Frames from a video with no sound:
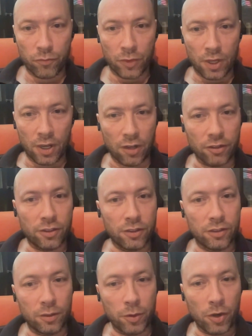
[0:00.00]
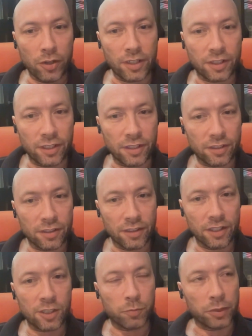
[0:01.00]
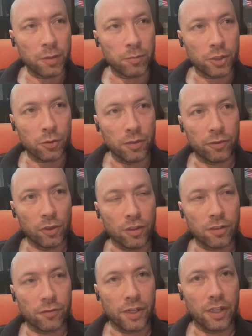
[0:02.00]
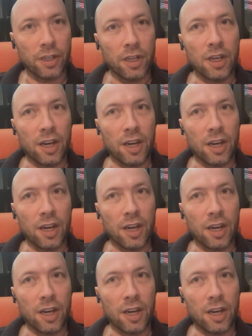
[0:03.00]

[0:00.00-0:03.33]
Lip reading: And to be honest, this split between philosophy